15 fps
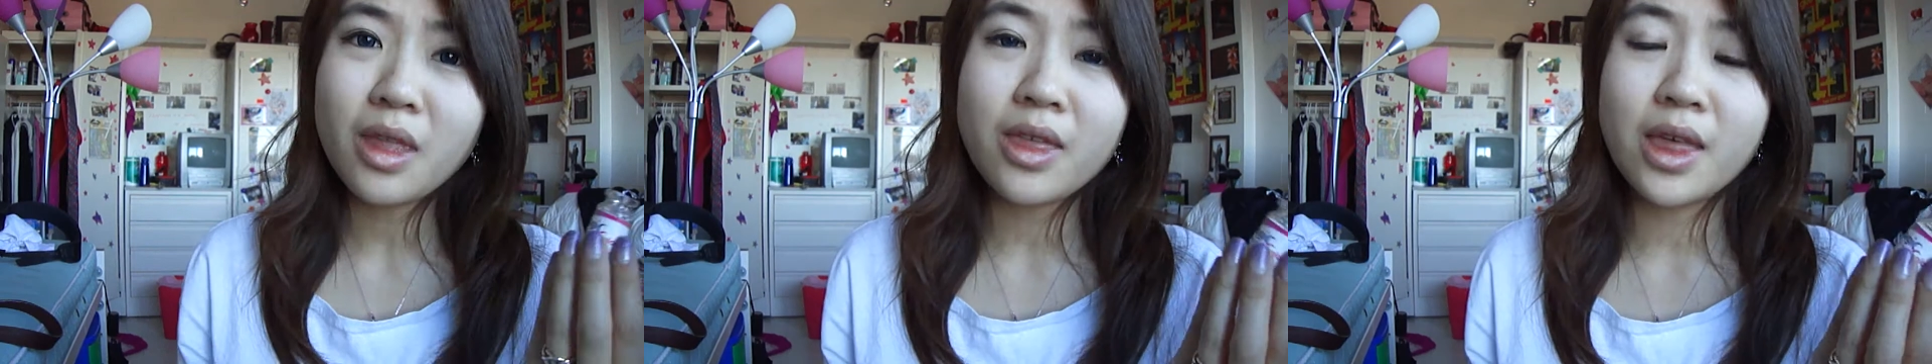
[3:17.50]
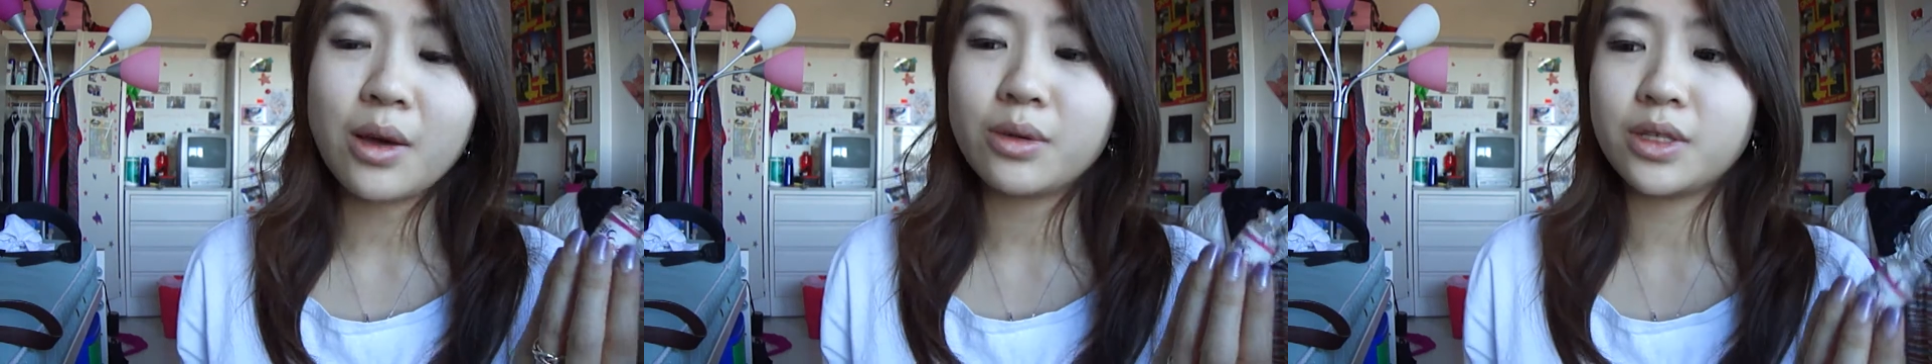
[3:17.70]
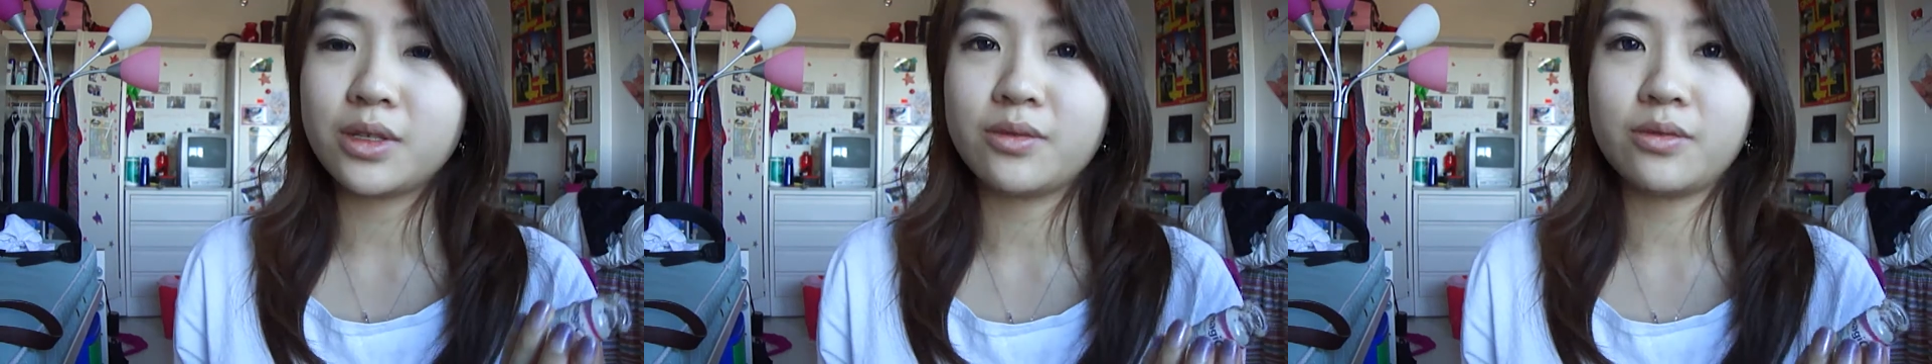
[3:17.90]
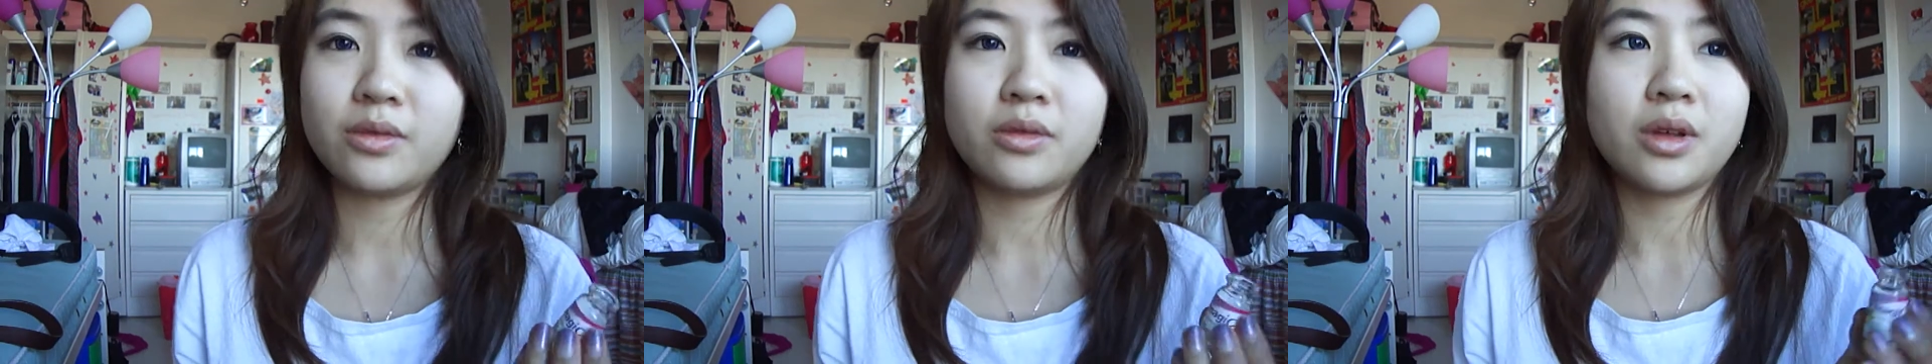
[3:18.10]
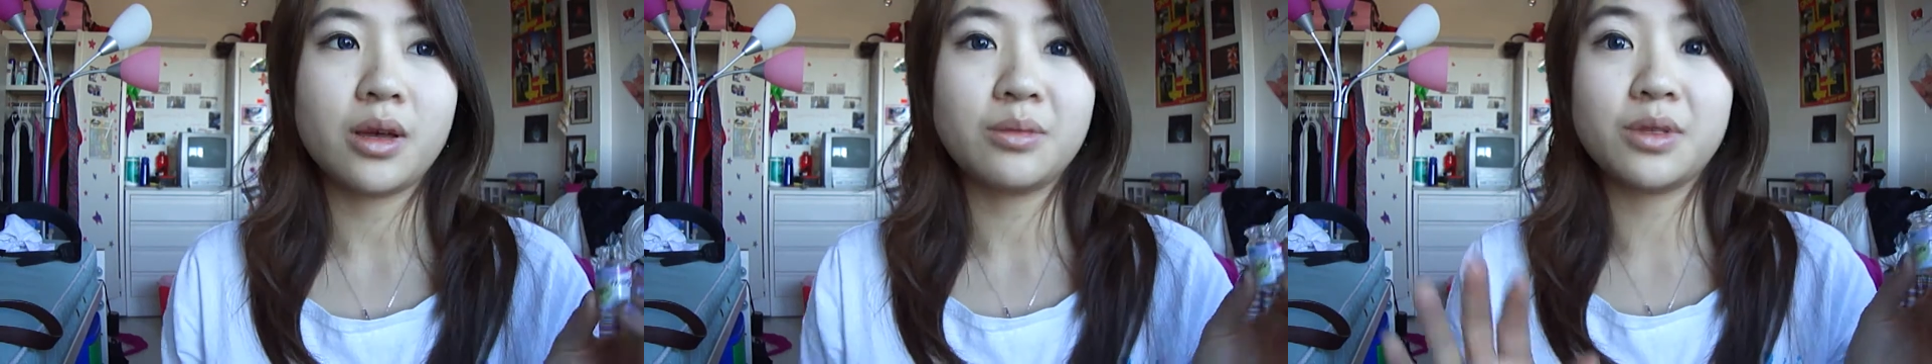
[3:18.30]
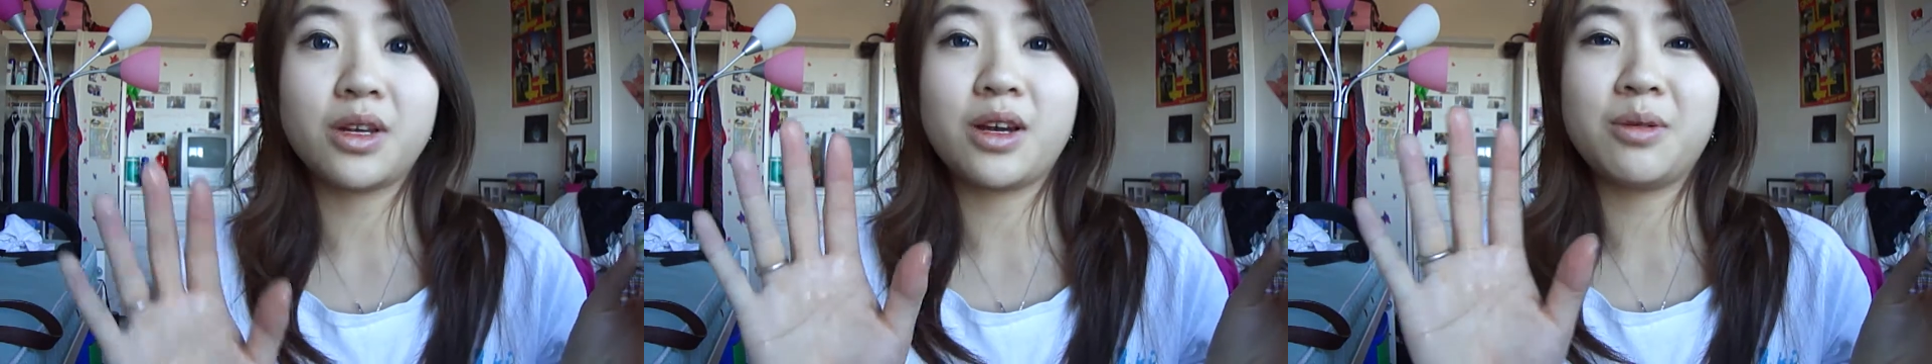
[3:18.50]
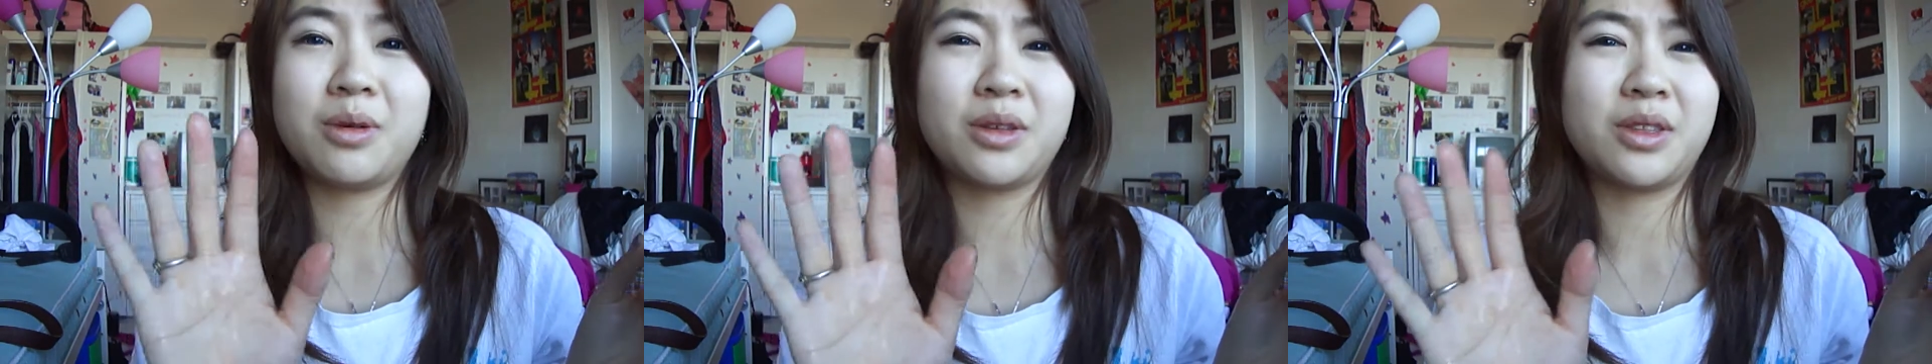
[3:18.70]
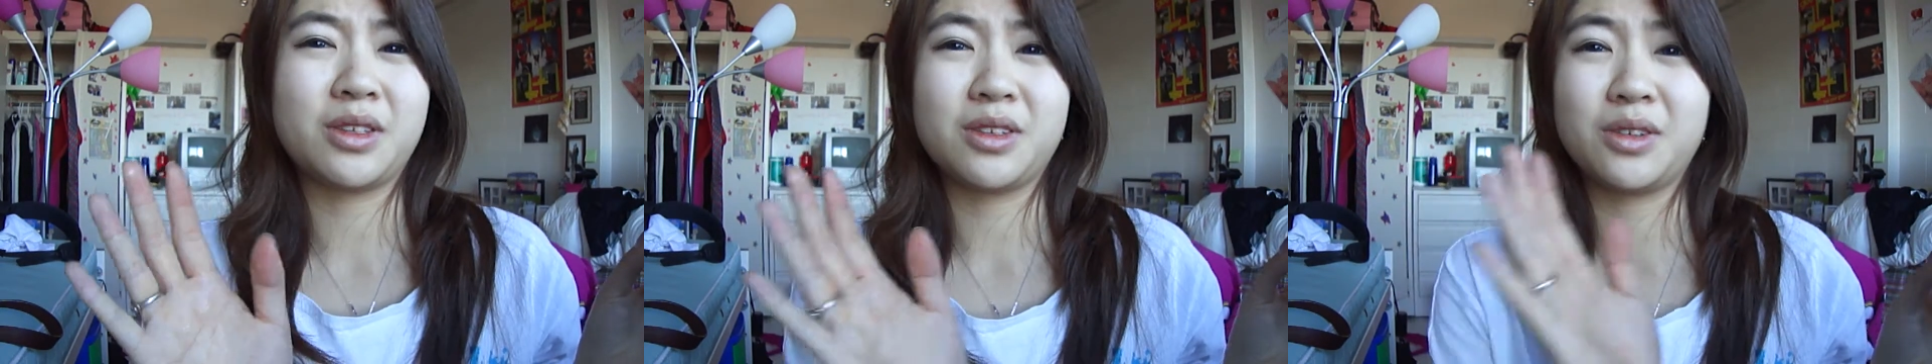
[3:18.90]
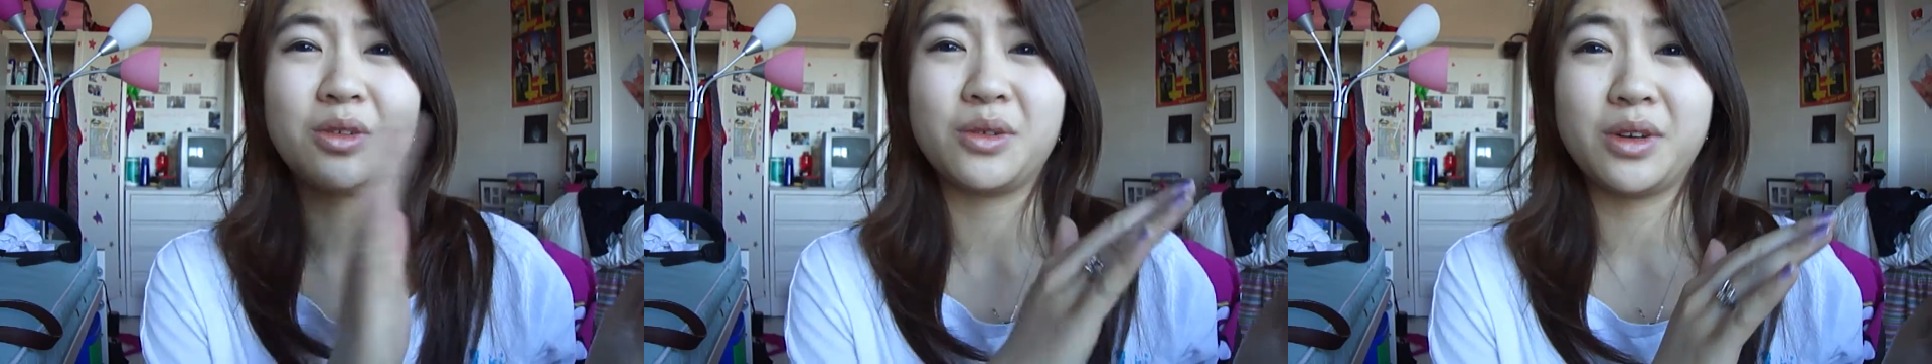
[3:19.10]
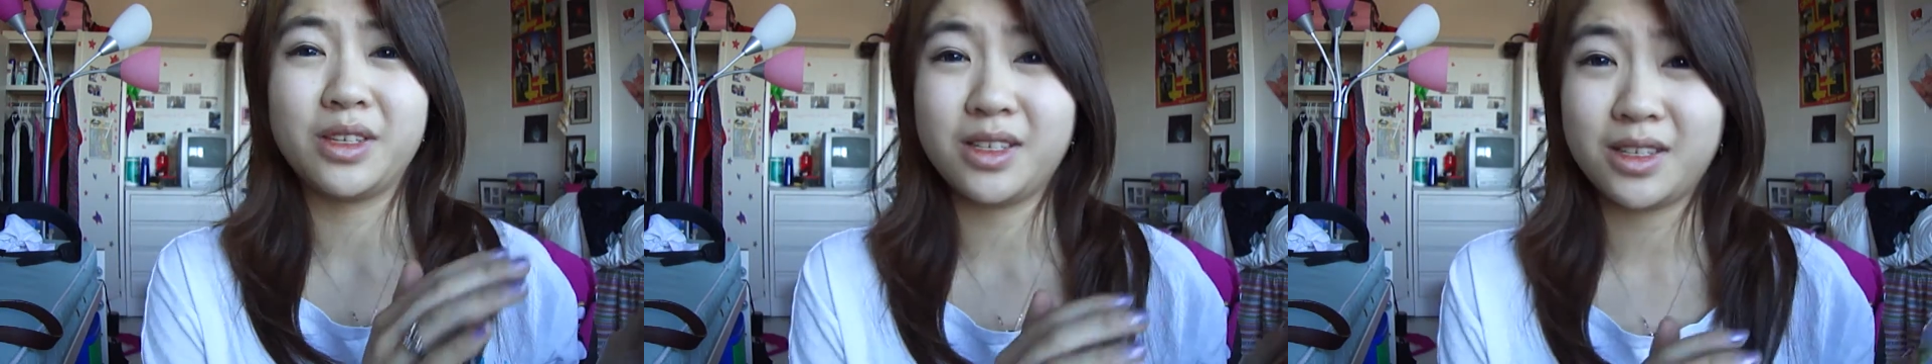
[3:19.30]
that wasn't, I'm sorry about the
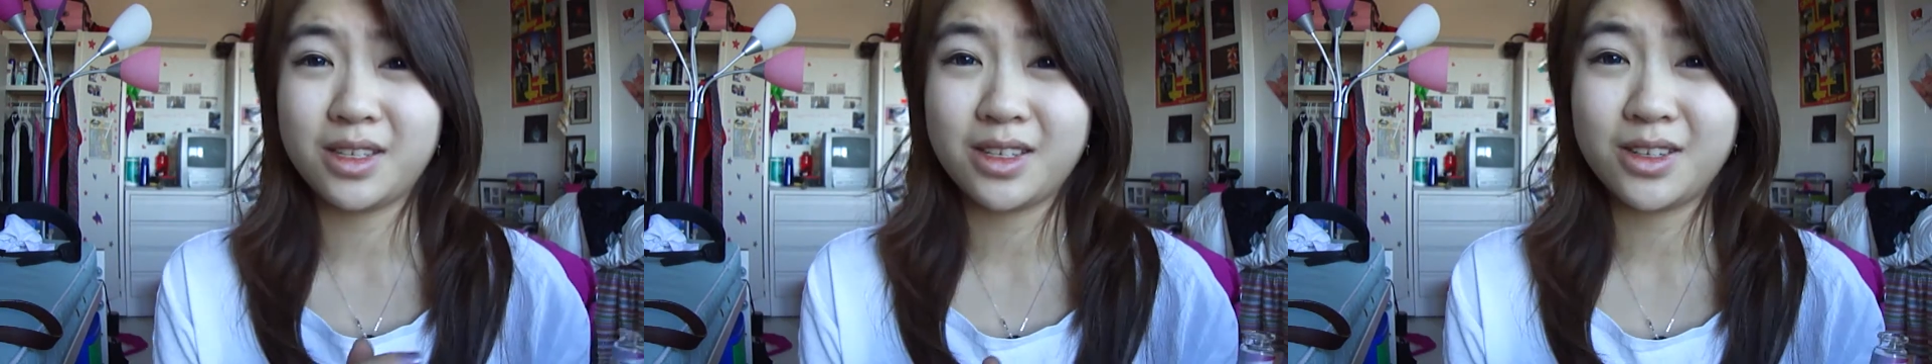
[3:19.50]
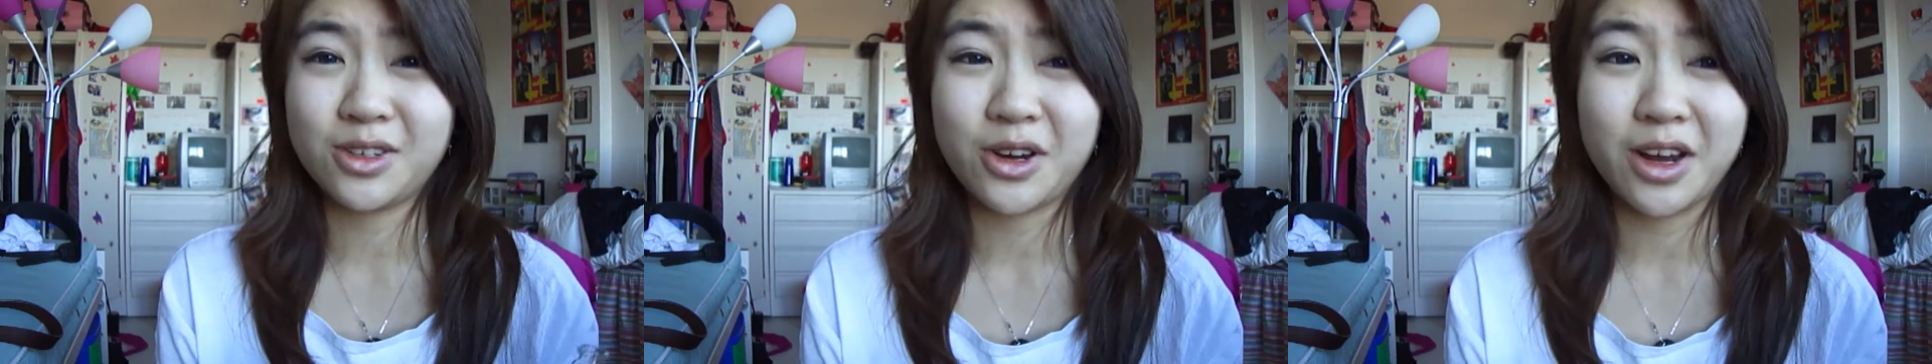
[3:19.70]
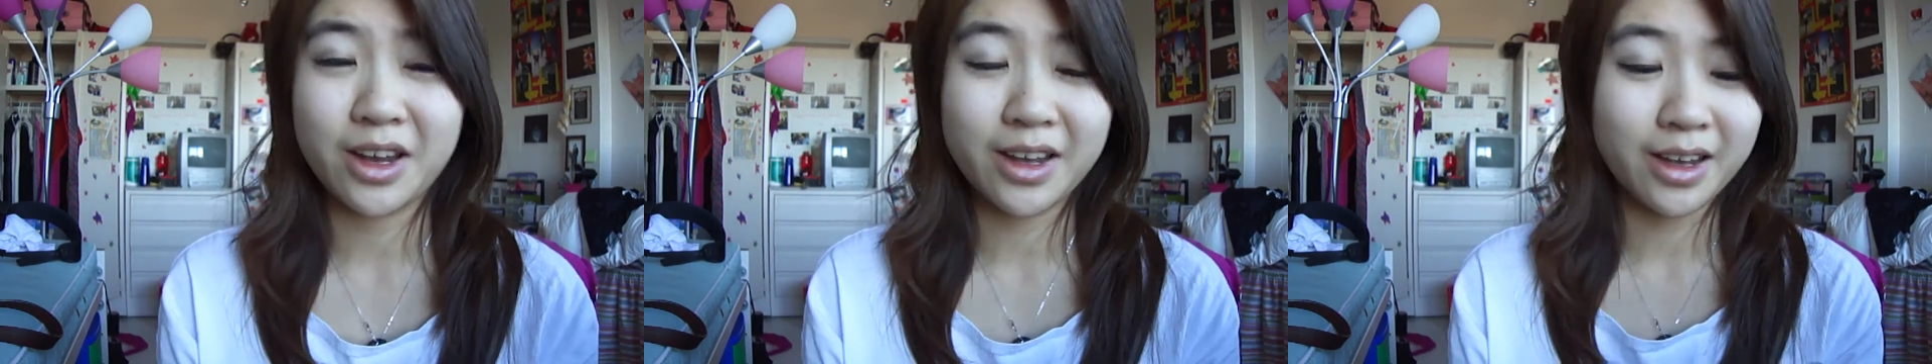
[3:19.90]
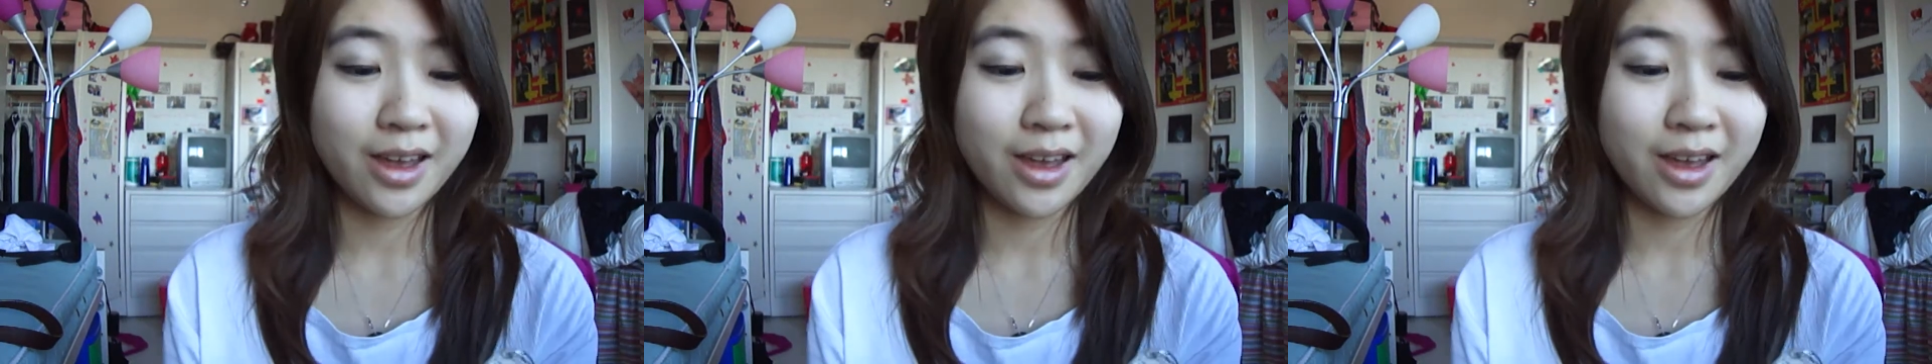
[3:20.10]
noise, it's a truck.